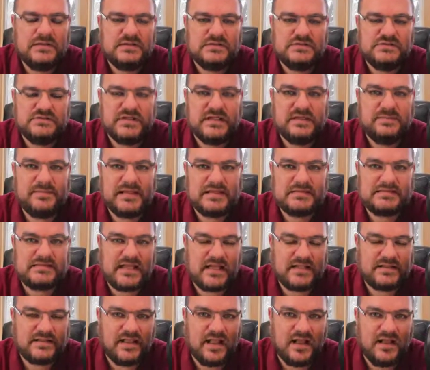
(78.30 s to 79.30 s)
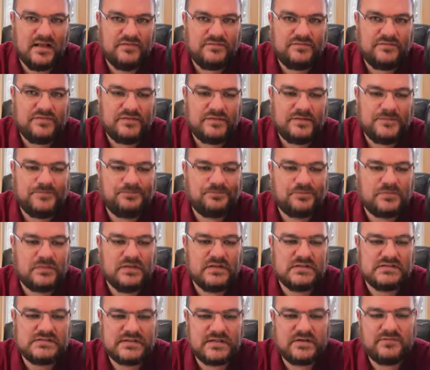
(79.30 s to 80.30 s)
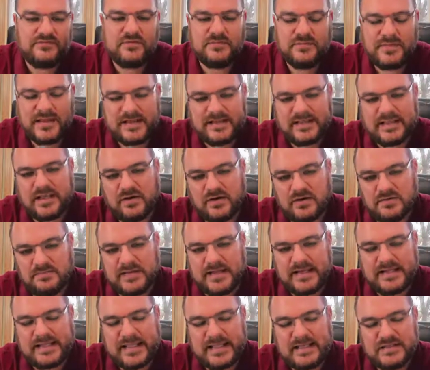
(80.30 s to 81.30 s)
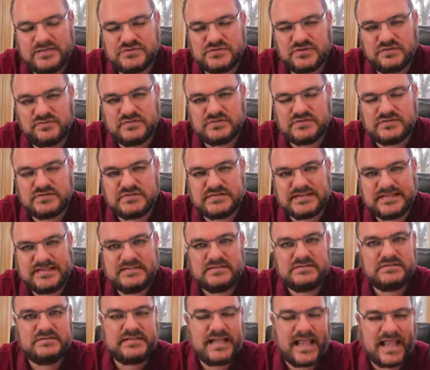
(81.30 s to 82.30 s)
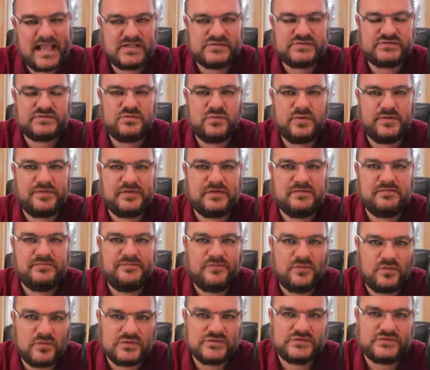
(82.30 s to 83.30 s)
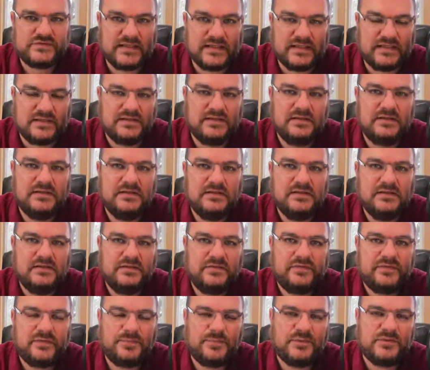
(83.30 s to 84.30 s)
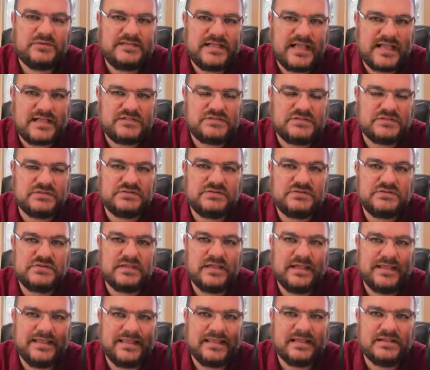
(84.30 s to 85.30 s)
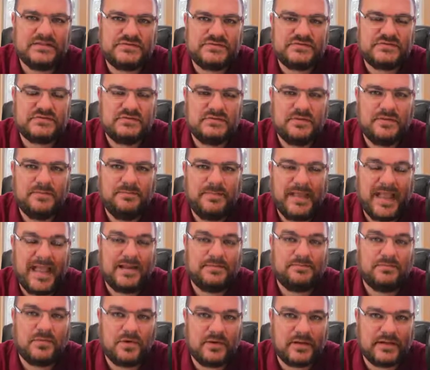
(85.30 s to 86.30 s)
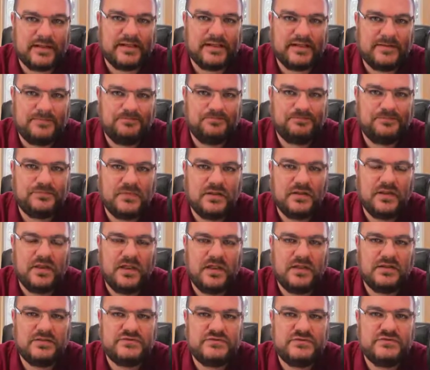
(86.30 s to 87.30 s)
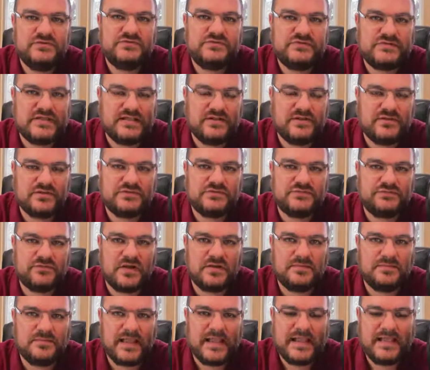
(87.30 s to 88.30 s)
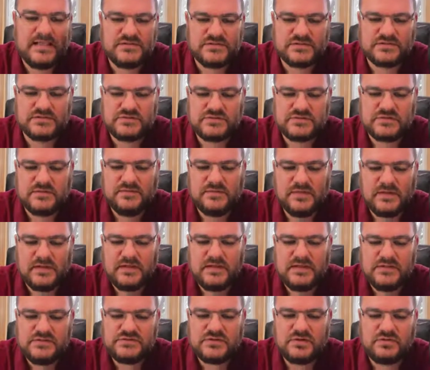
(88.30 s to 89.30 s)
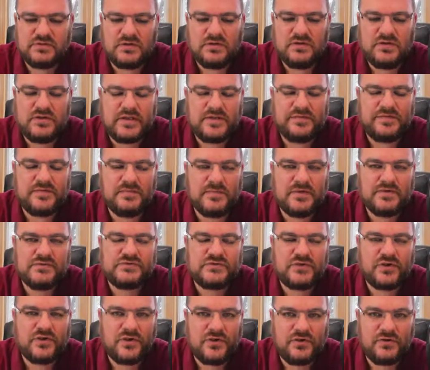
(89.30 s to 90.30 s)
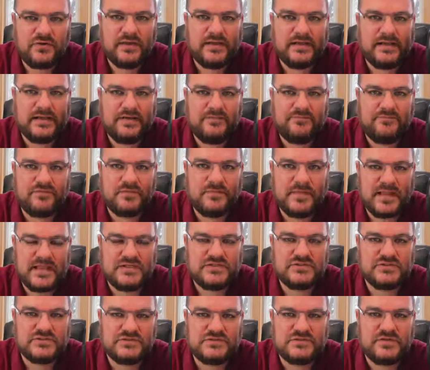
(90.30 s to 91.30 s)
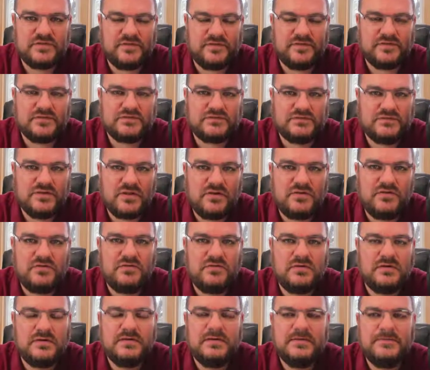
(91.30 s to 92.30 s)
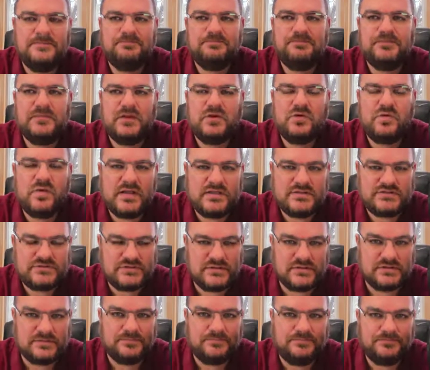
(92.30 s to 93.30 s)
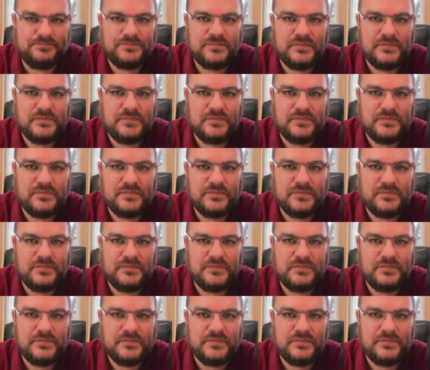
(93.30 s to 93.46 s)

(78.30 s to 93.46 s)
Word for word: CMS.gov, the Center for Medicare and Medicaid Services, is tasked with enforcing the protections against bad marketing uh, two seniors from agents. So I want to look at the most current information so that there's no question